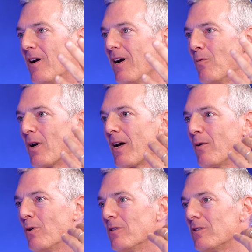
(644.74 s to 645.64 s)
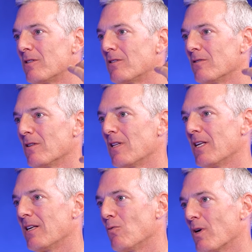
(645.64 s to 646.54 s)
And what I was,
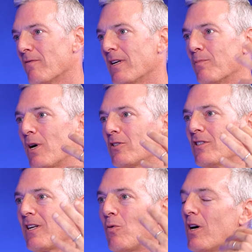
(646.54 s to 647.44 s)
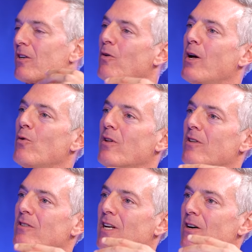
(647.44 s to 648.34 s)
one of the impressions I walked away
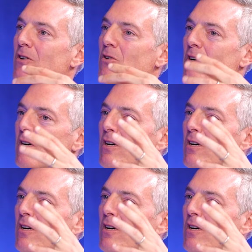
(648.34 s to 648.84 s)
with is how